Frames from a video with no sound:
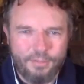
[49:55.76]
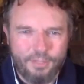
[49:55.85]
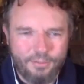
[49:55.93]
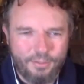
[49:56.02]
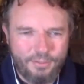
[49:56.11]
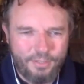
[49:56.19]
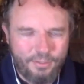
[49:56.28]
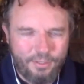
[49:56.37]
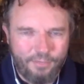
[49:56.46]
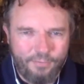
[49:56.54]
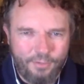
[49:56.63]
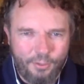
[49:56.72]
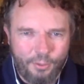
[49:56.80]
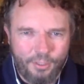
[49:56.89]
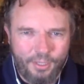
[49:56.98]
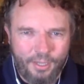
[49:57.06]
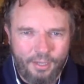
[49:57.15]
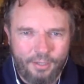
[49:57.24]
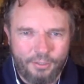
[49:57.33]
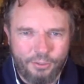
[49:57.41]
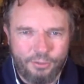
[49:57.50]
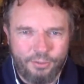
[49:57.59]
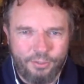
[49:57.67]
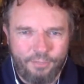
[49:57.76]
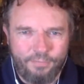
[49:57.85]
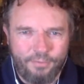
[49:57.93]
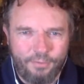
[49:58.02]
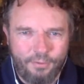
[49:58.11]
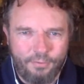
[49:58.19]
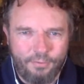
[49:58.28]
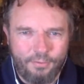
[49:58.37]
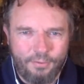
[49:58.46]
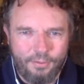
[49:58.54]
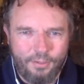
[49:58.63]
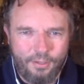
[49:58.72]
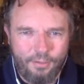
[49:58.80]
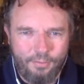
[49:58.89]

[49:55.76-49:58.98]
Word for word: It, sound, it sounds like a very organic journey for you. I